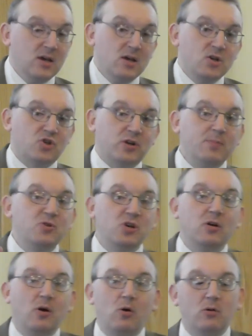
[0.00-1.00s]

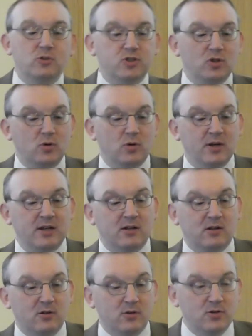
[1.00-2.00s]
Scripture also
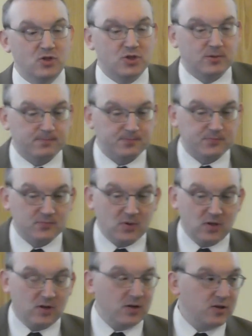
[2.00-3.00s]
includes
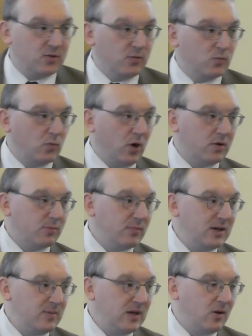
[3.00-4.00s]
what
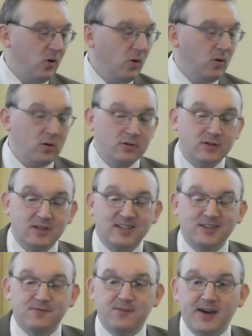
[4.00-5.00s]
may be called
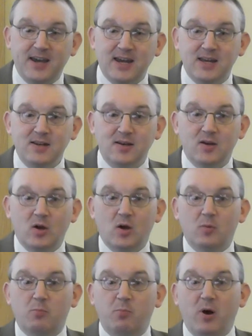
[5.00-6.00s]
divine
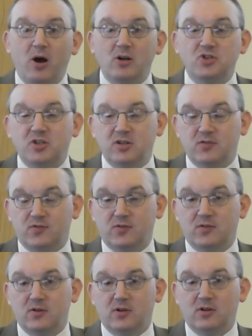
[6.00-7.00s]
positive
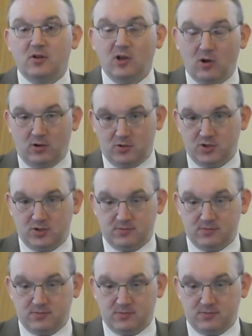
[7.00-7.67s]
laws.